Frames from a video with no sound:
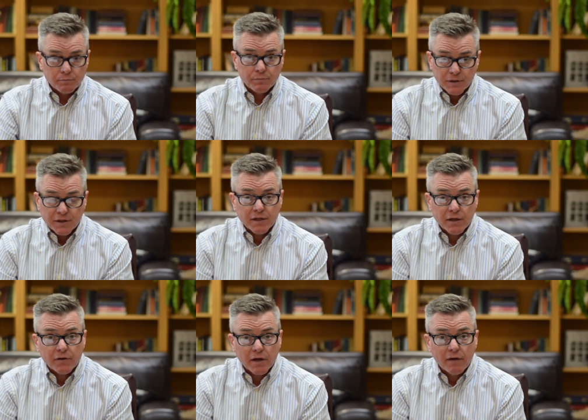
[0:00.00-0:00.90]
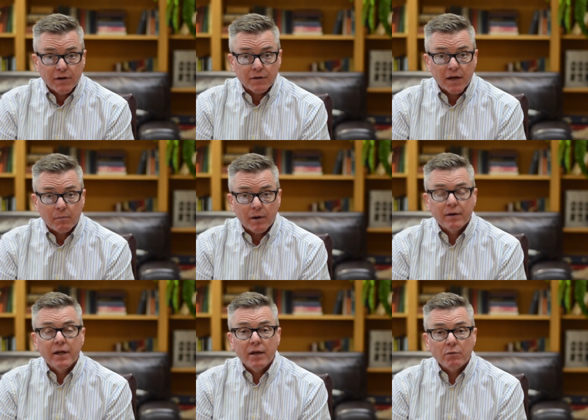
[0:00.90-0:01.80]
He did give a covenant to Abraham.
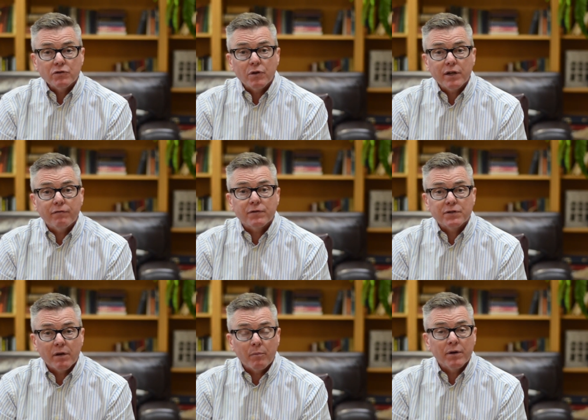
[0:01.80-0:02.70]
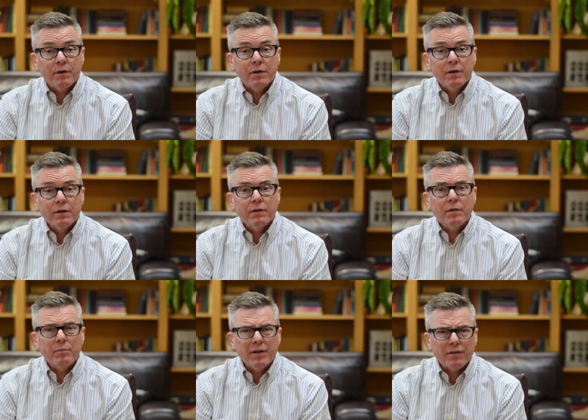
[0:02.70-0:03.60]
He was looking for someone
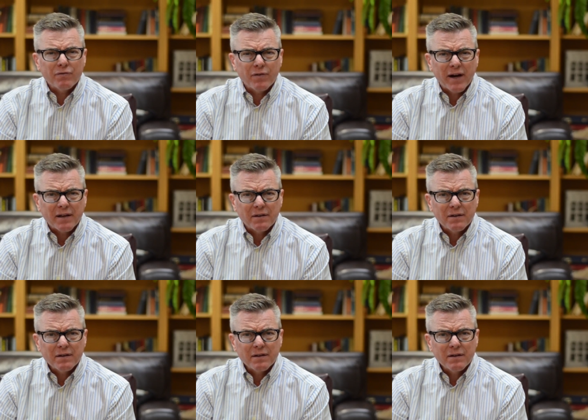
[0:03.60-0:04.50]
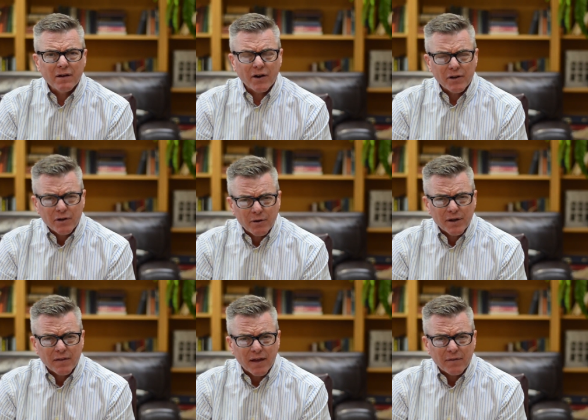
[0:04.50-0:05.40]
to be his friend. Are you
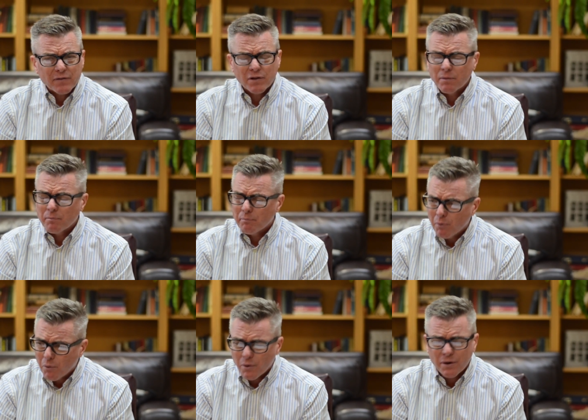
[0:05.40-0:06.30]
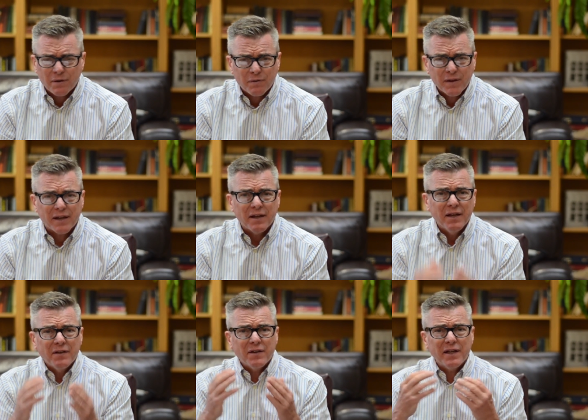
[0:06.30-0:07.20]
hearing that? That's an important thing
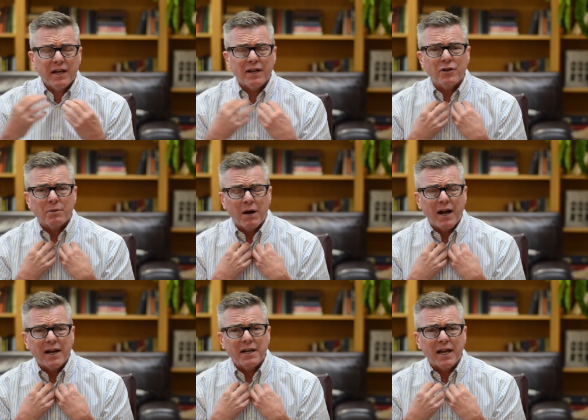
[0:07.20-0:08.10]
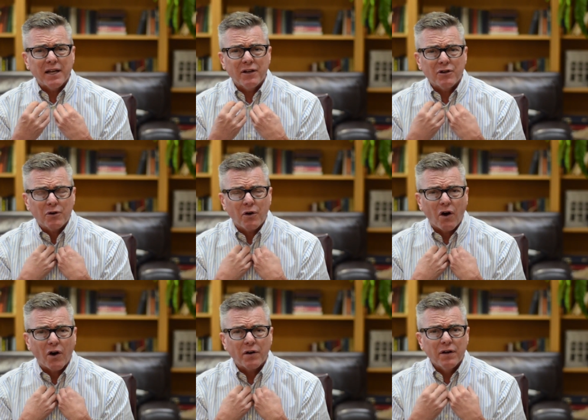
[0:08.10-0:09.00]
to get in your mind and in your
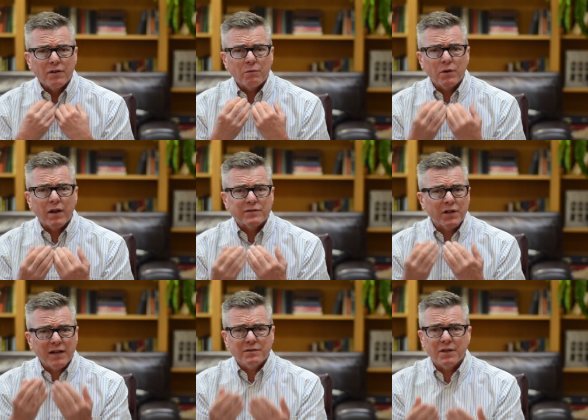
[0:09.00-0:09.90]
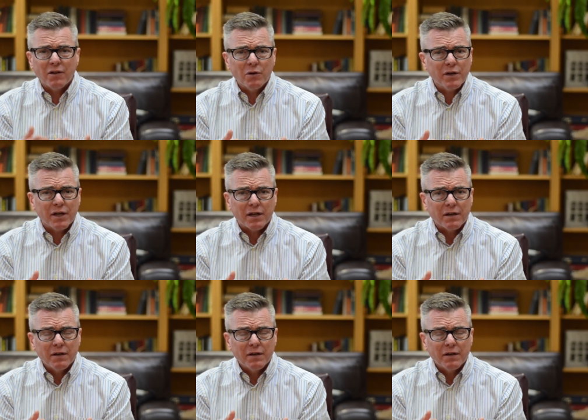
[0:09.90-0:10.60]
heart to realize God's not looking